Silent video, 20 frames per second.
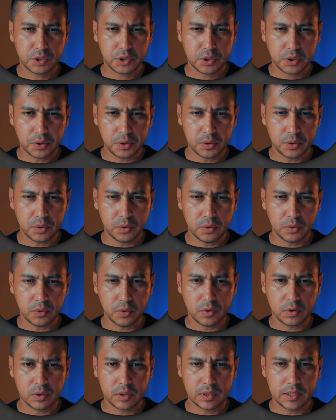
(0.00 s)
to
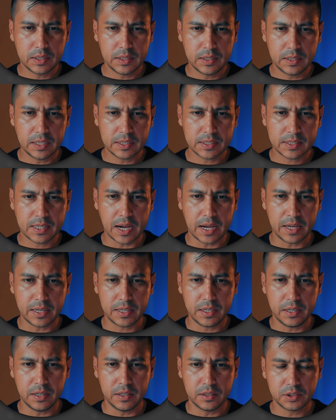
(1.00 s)
this guy
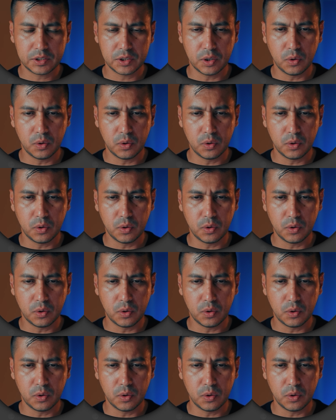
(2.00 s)
here. So